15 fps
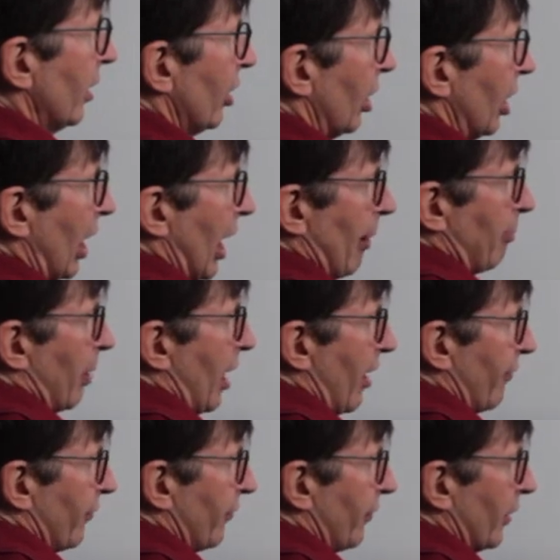lop
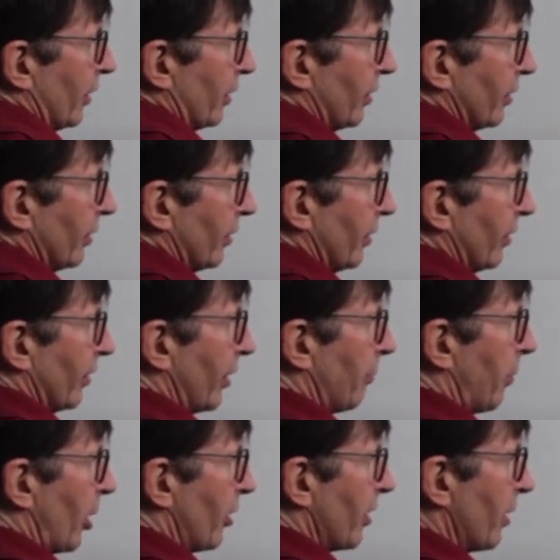off the
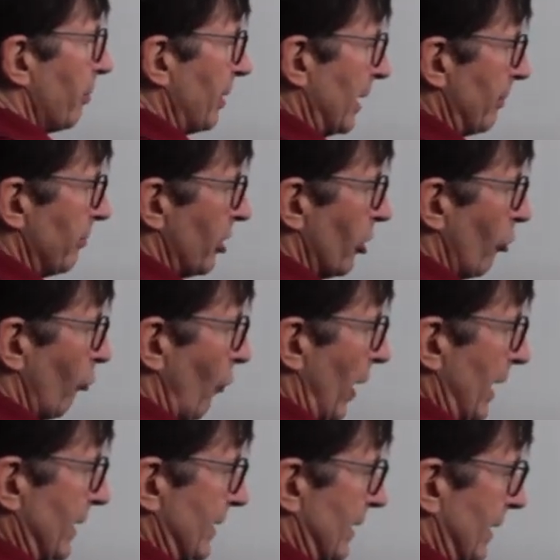part of the beam to the
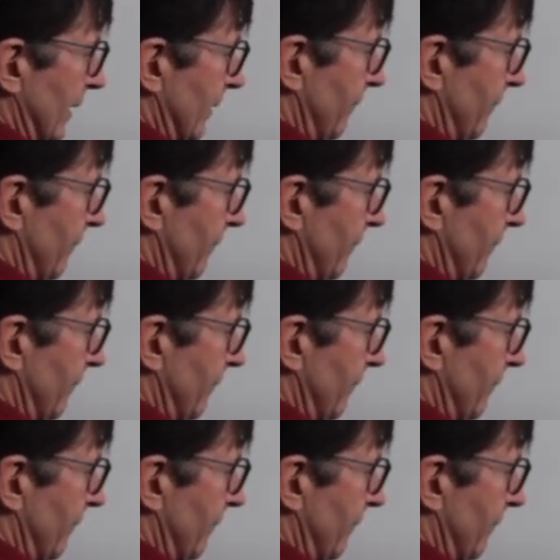right,